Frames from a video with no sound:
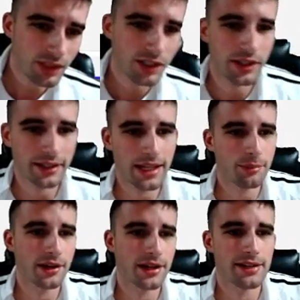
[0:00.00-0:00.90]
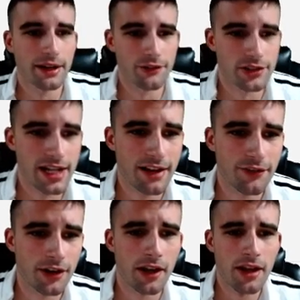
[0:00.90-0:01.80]
I like that price tag for
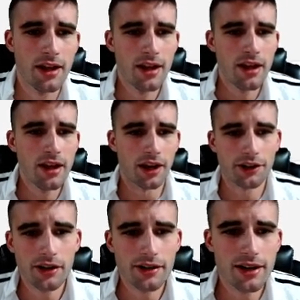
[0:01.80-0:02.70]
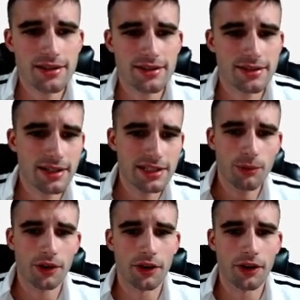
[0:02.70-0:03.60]
Stafford. Kirk Cousins,
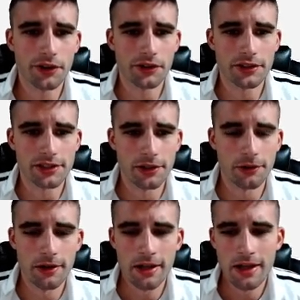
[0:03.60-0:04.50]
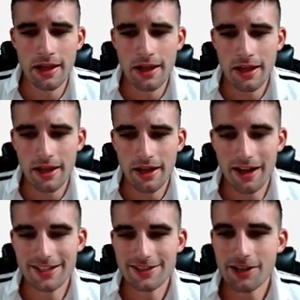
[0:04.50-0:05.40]
6,100. So
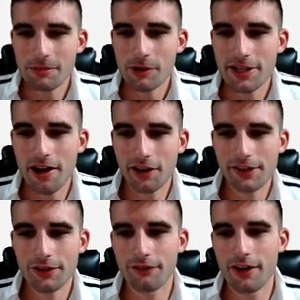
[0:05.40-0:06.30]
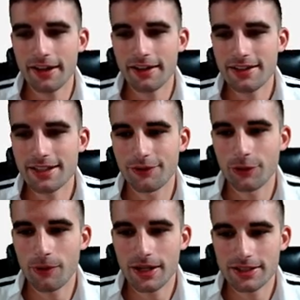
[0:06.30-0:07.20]
it started pretty ugly for the Vikings if
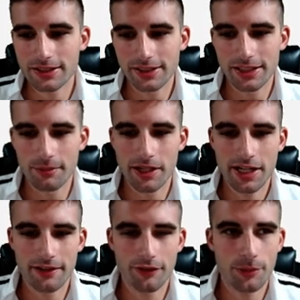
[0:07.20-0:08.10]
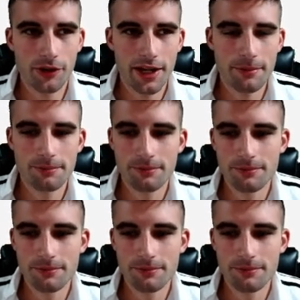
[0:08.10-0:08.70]
you're watching the Monday Night Football game.